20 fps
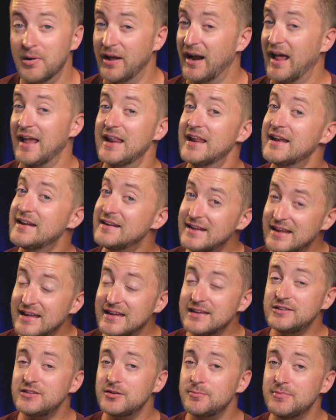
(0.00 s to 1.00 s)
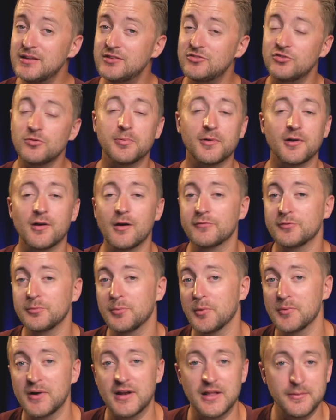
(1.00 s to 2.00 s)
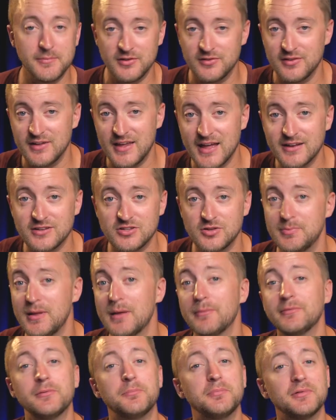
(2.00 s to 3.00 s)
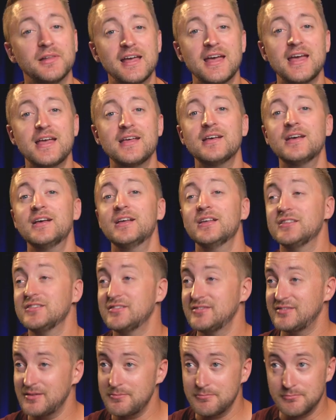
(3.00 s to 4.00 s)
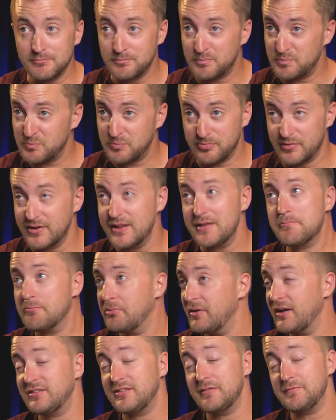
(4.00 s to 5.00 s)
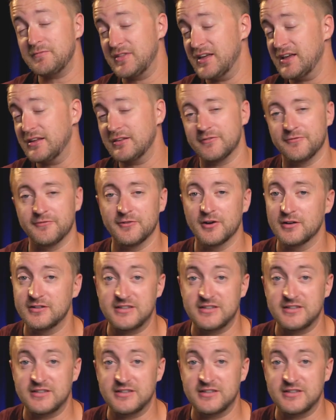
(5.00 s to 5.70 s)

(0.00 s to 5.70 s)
but I didn't need to be super comfortable reading music yet to be able to play some pretty impressive things for a